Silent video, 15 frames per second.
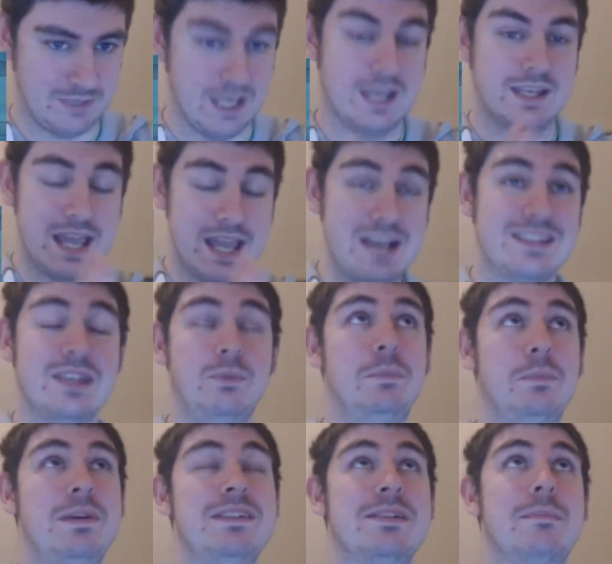Yes, there will
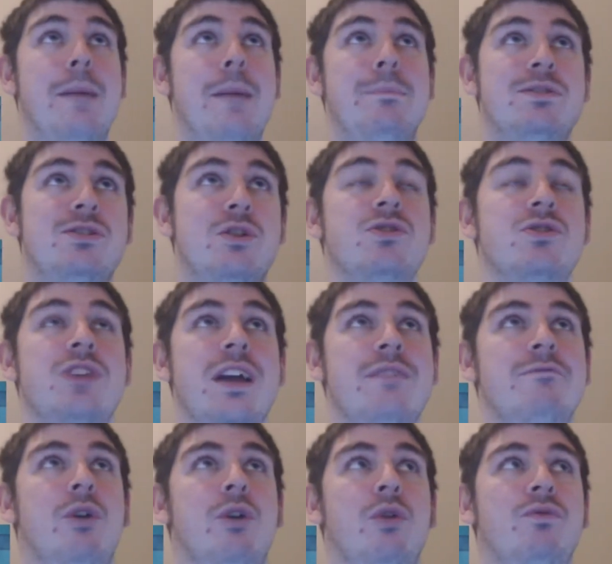be some episodes that
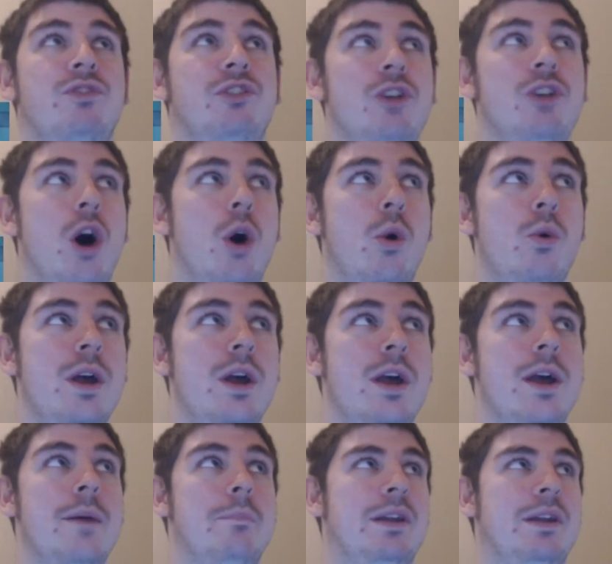involve snow,
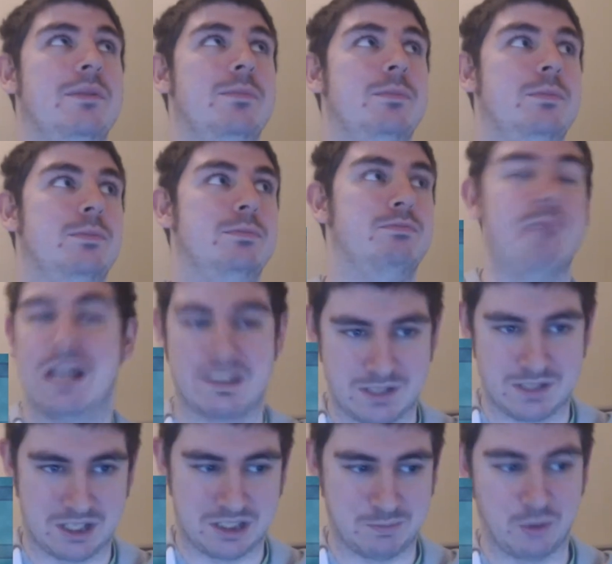but that's
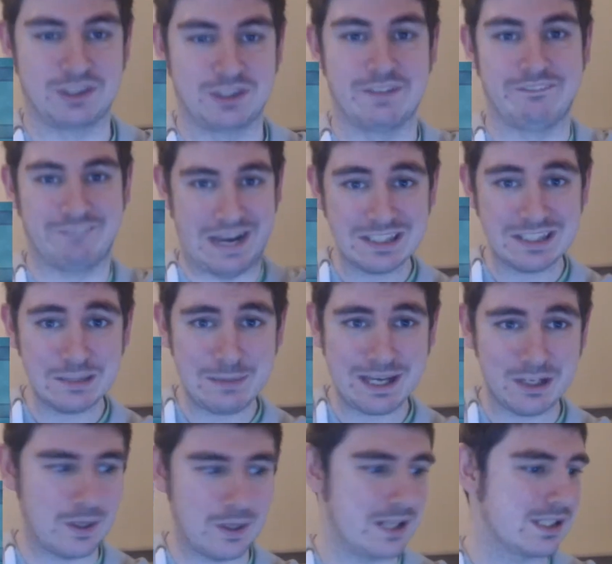beside the point. The fact of the
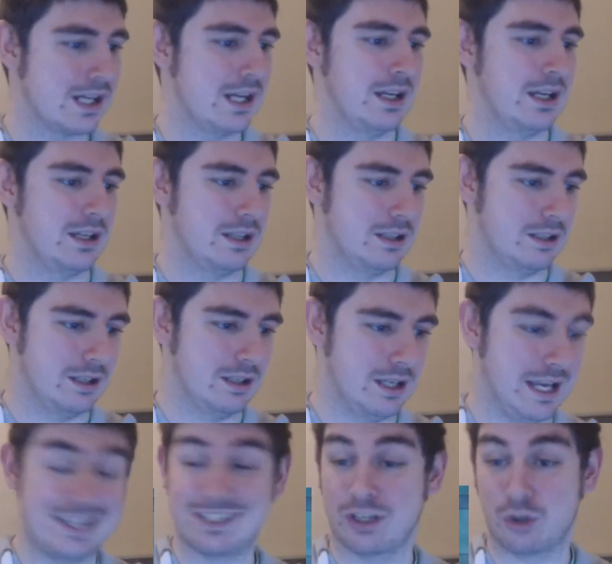matter is,
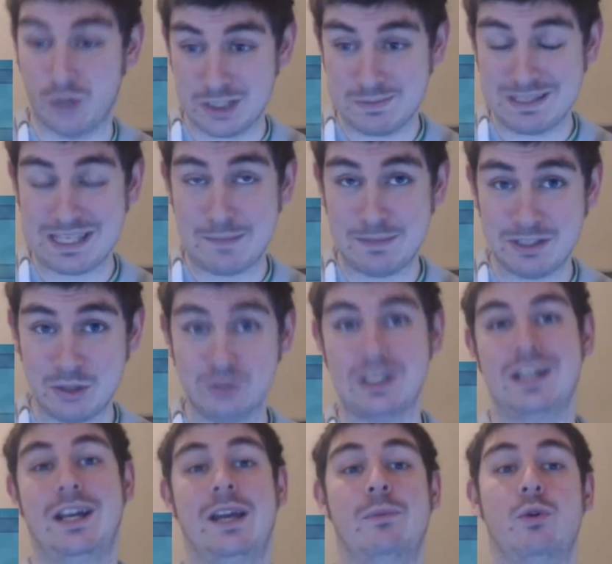it's a Christmas episode,
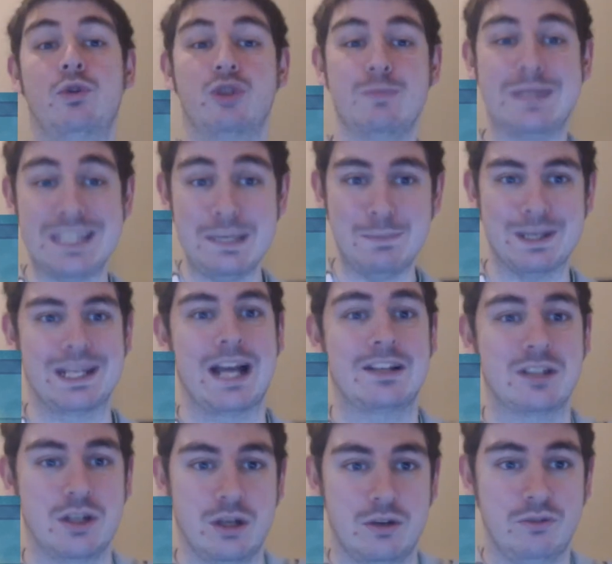and I am going to be keeping
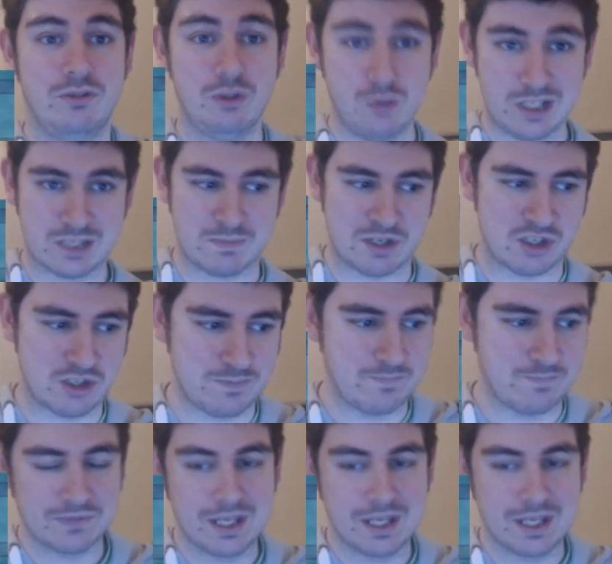that for Christmas.